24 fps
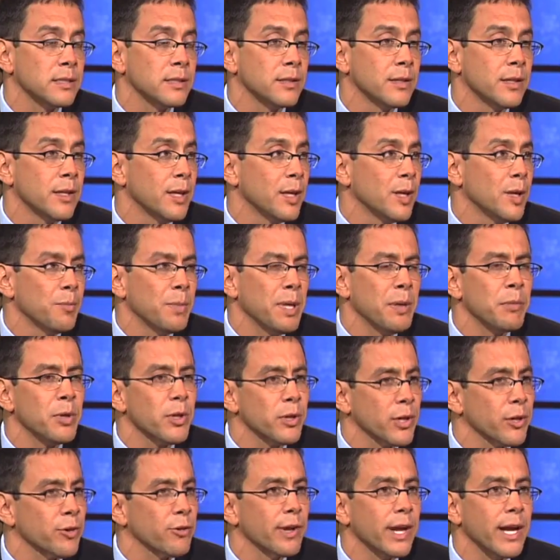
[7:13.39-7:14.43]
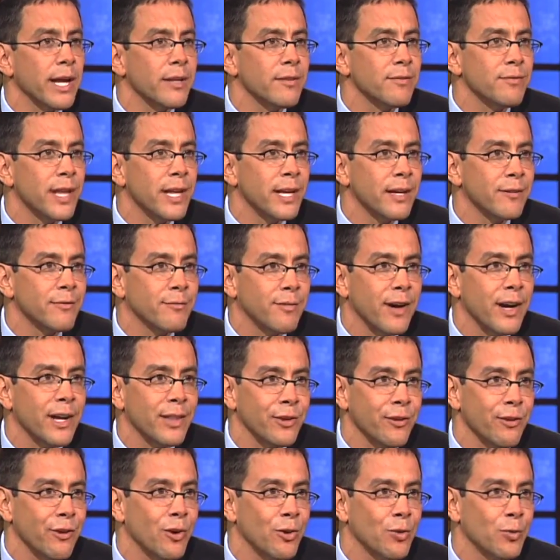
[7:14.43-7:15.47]
And people are creative. They can
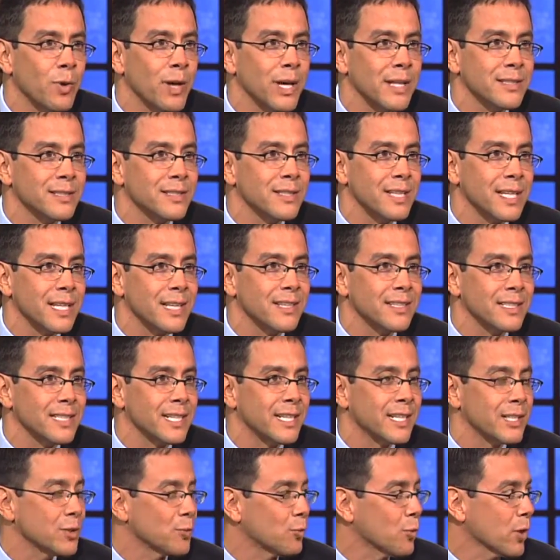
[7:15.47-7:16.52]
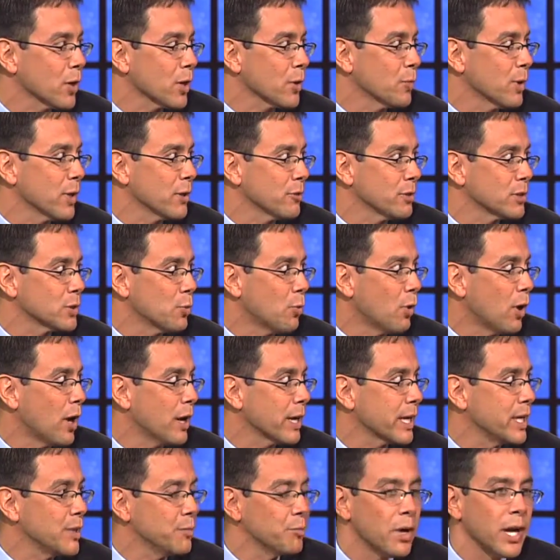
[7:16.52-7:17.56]
find their own ways to get to work, whether it's
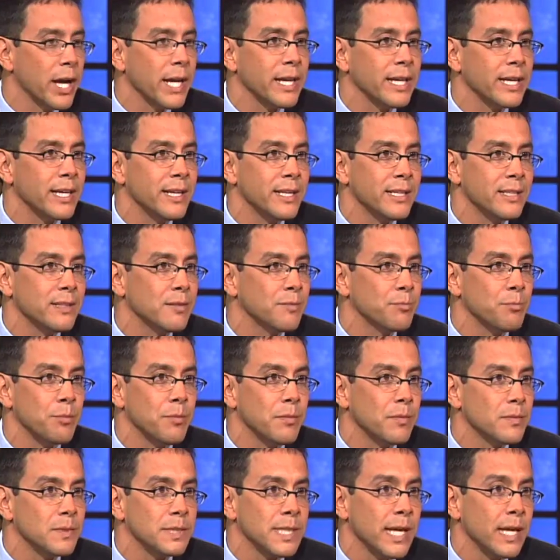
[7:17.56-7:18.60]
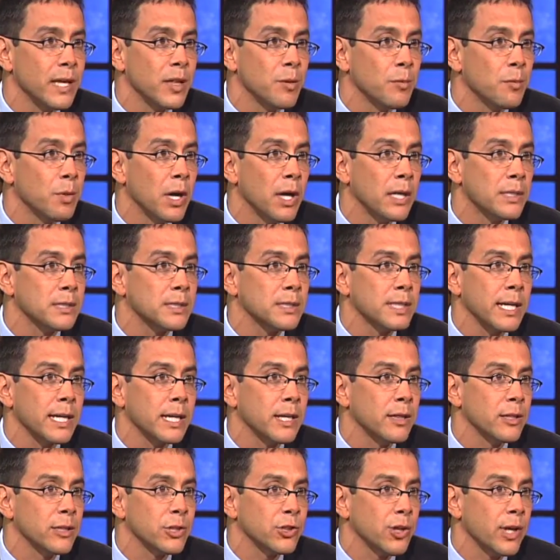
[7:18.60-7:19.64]
walking, biking, taking the bus,
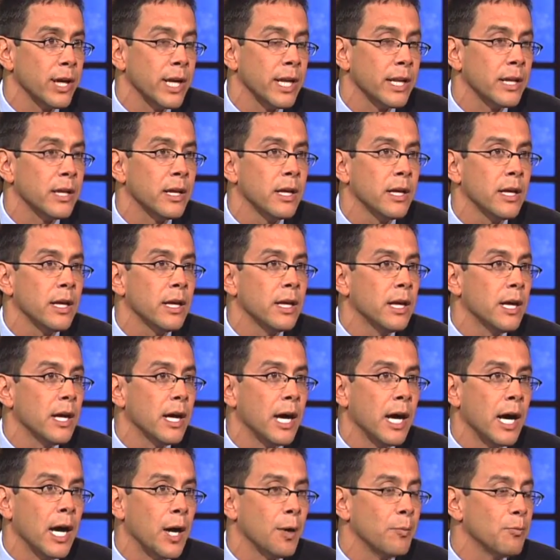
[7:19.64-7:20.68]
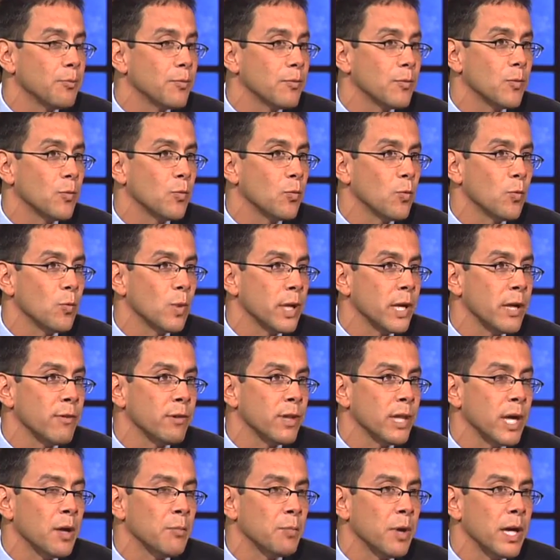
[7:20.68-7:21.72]
taking the train,
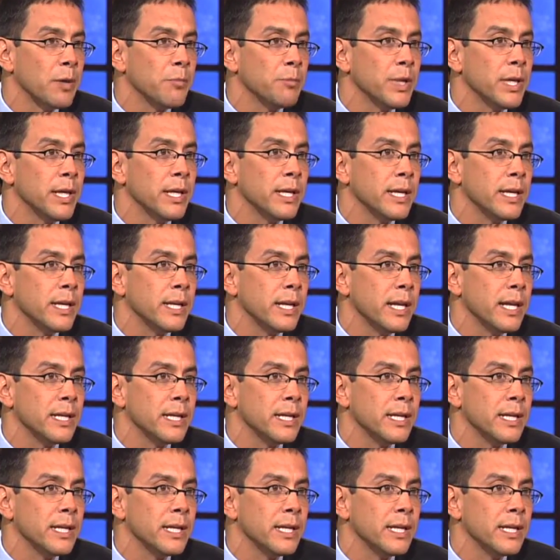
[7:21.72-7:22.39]
whatever that might be.